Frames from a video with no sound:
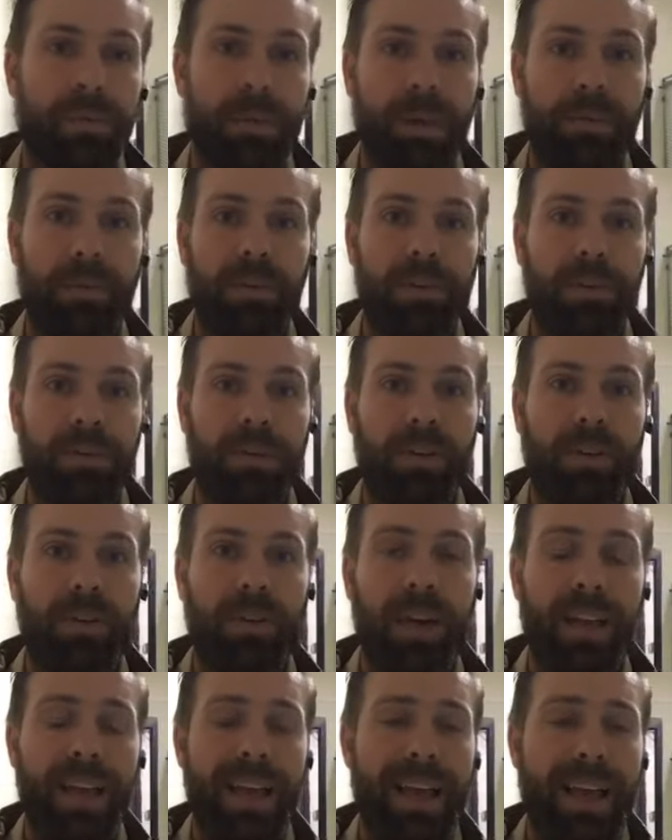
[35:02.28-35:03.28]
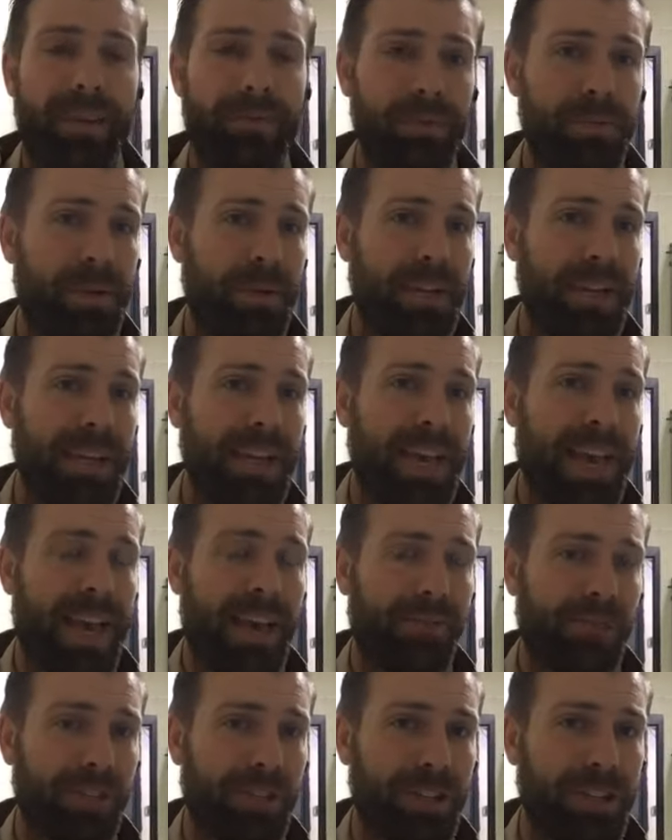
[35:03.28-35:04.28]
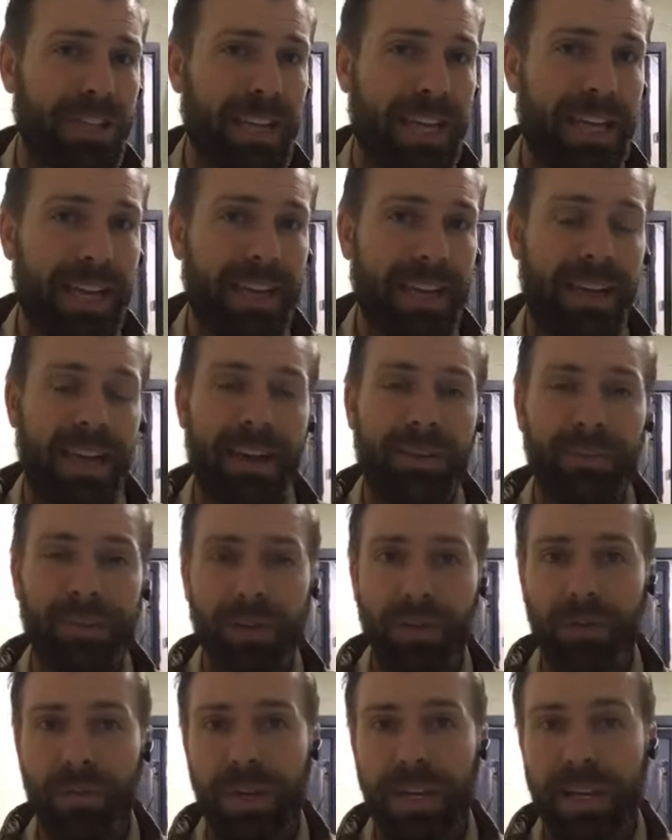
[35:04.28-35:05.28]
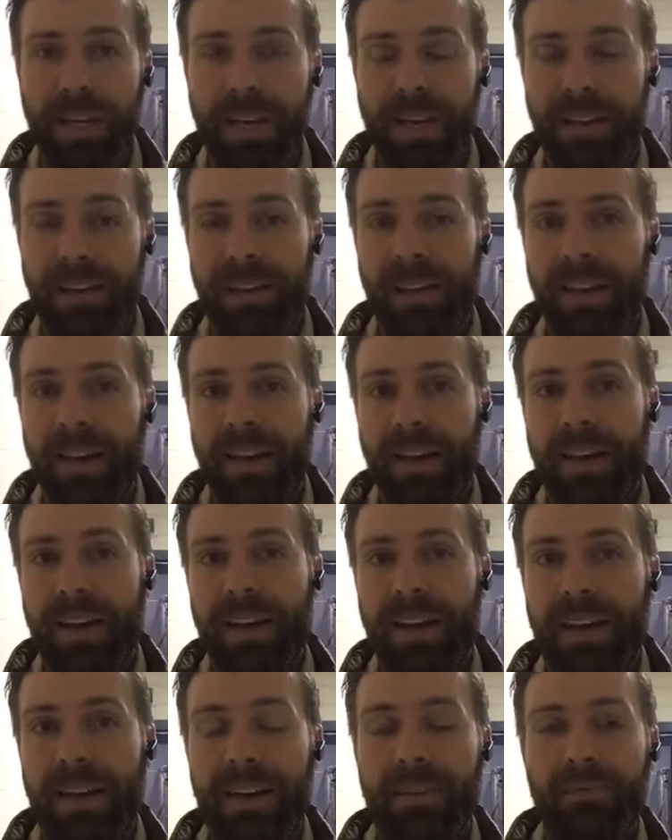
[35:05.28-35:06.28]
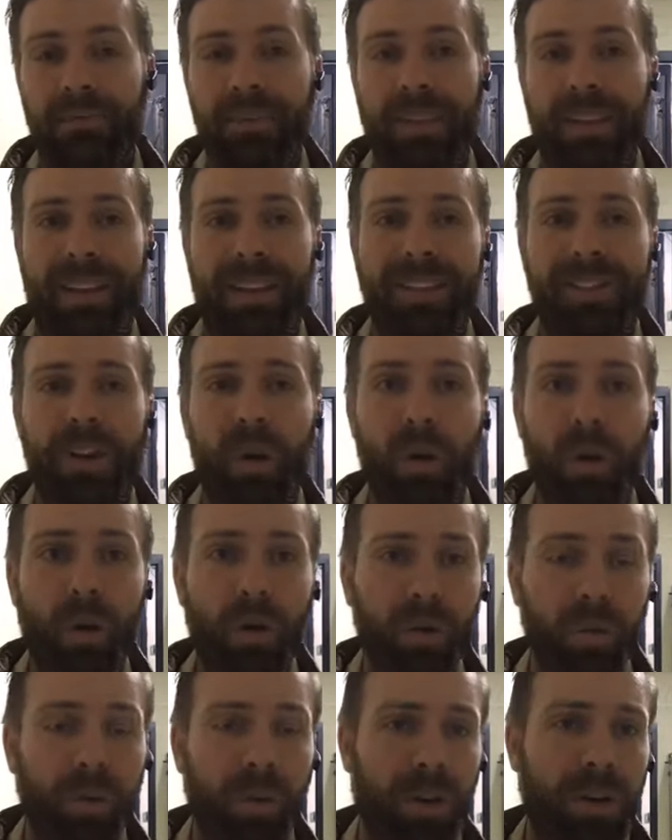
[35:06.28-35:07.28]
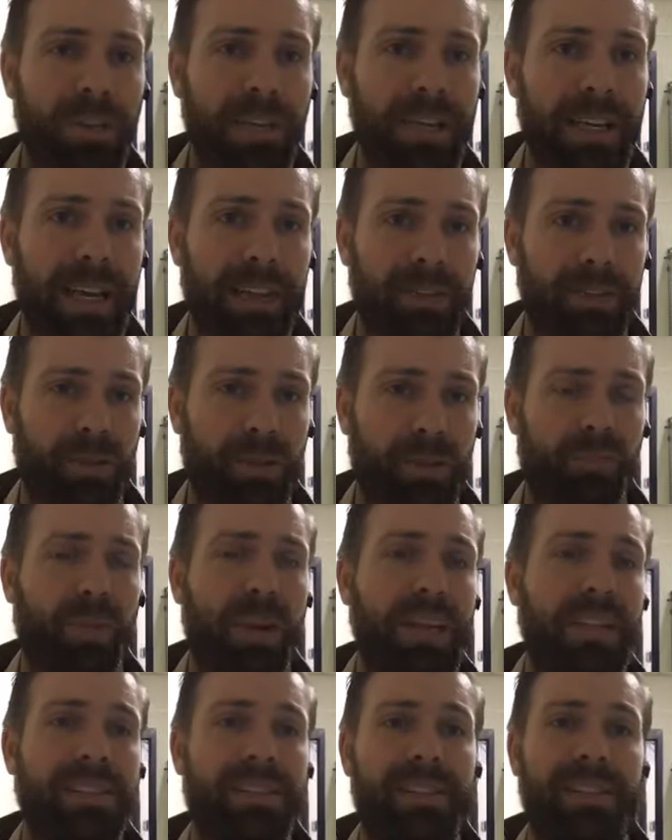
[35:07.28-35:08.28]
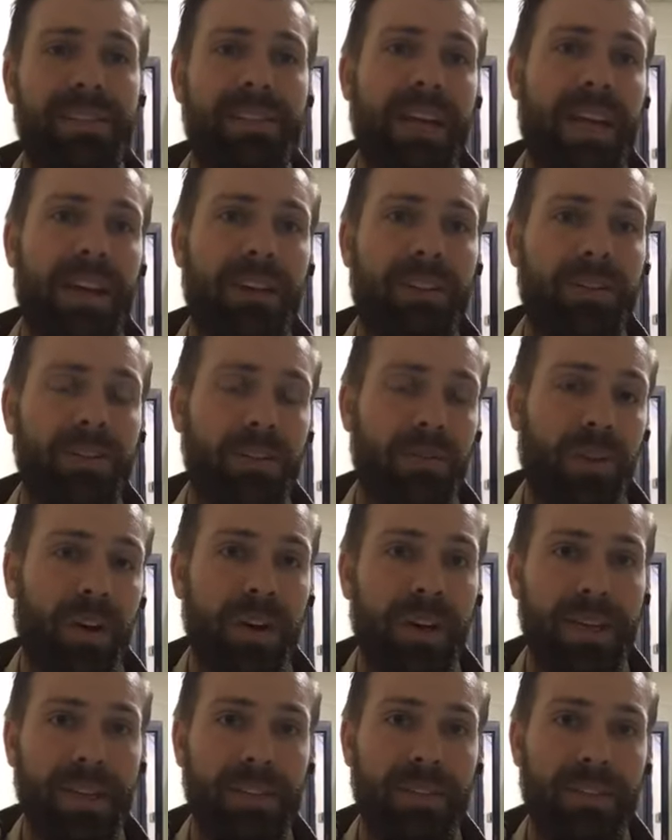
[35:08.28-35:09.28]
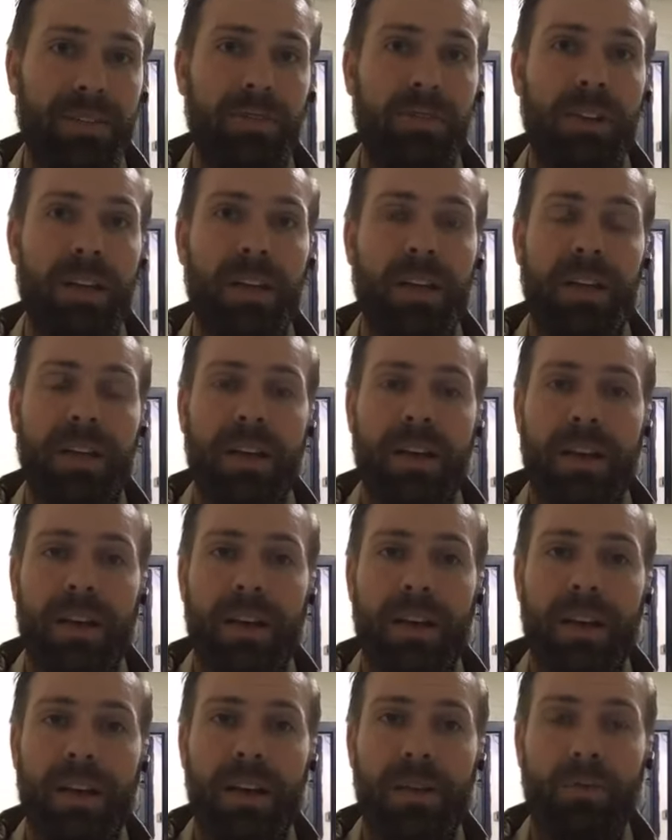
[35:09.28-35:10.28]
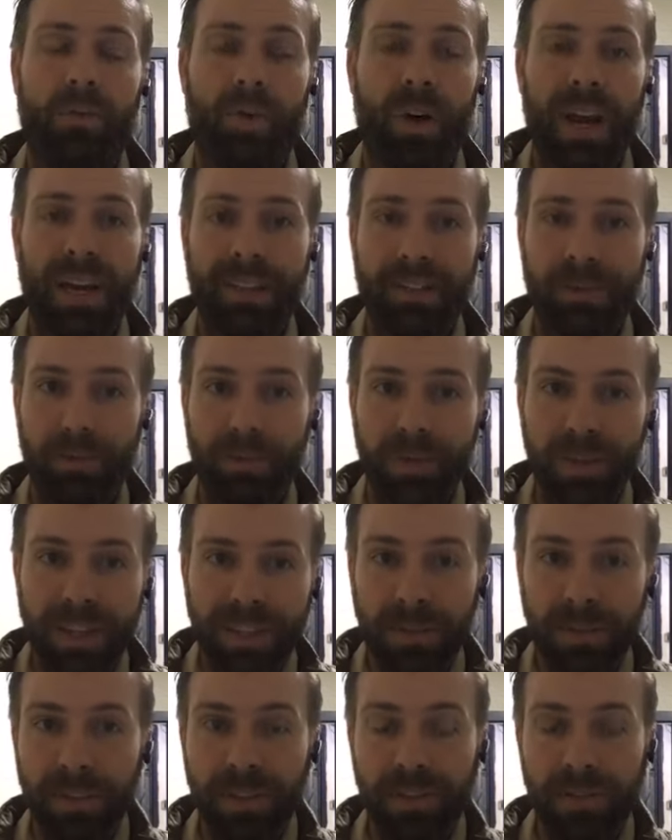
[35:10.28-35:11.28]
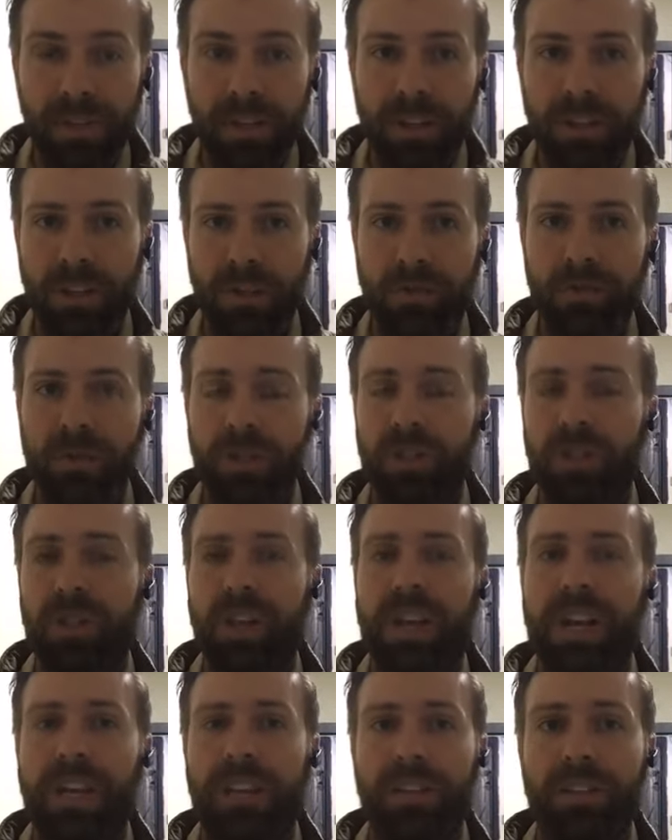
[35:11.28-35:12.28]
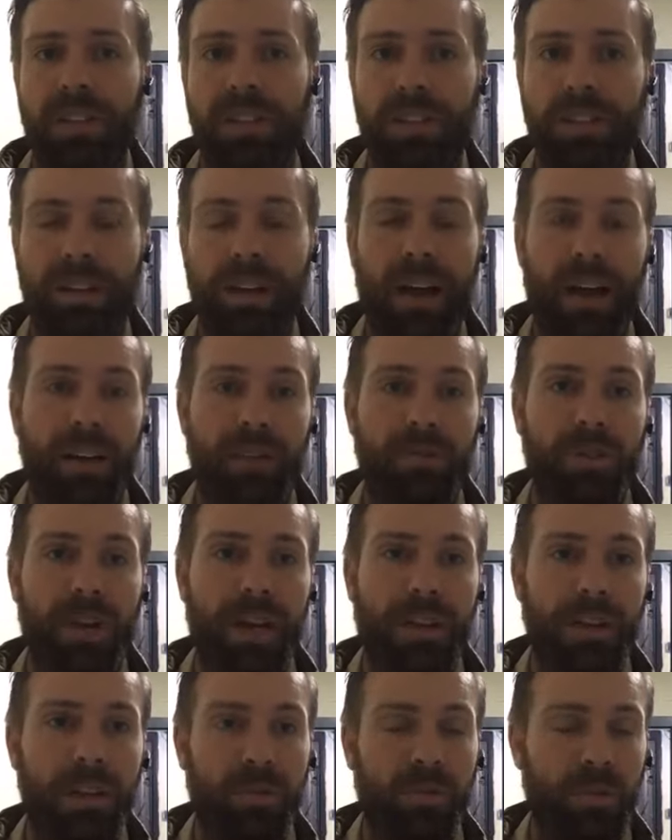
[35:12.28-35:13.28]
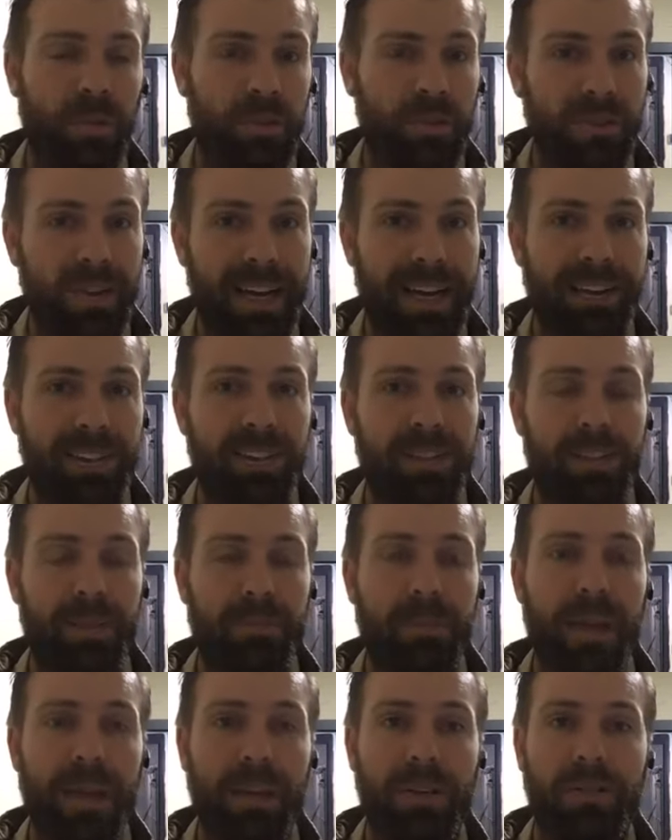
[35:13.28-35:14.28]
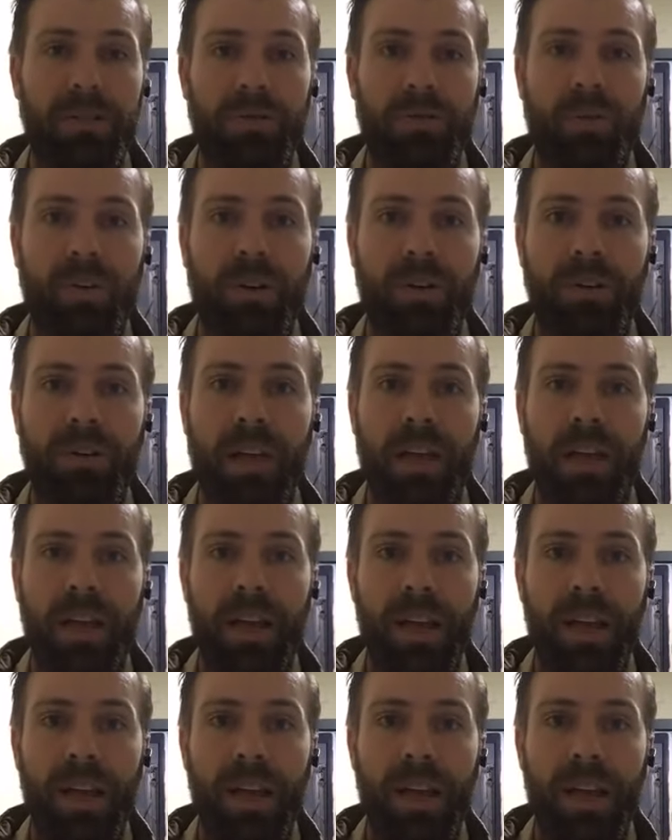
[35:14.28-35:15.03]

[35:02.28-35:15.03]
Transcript: with people. So everybody, have a good day. Have a good weekend. Uh, Let's all work together to raise the standards of our industry. Uh, we're at the precipice of a huge change in the contracting world, not just the painter's world.